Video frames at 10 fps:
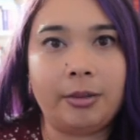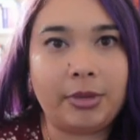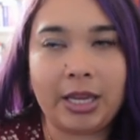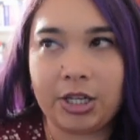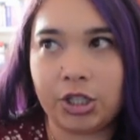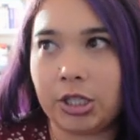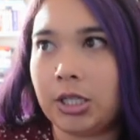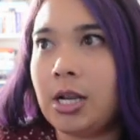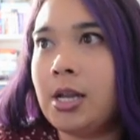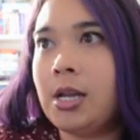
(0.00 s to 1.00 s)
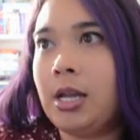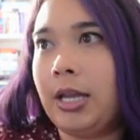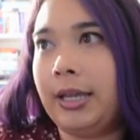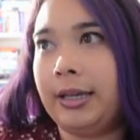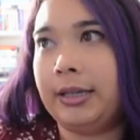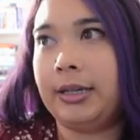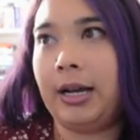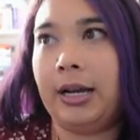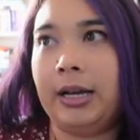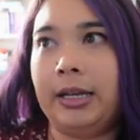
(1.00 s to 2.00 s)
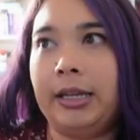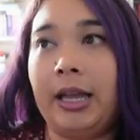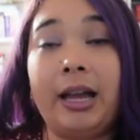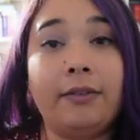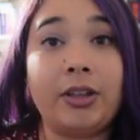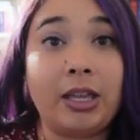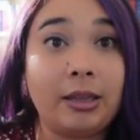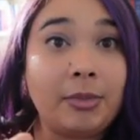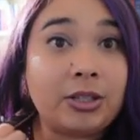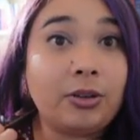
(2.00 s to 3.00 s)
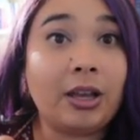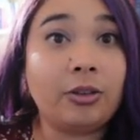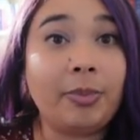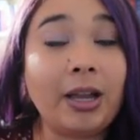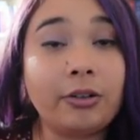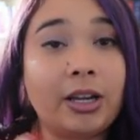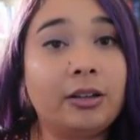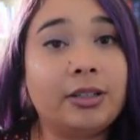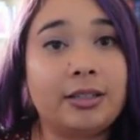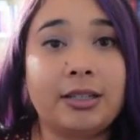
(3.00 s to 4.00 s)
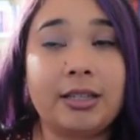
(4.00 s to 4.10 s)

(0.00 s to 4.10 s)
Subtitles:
I'm Asian, and I have a mental health background as a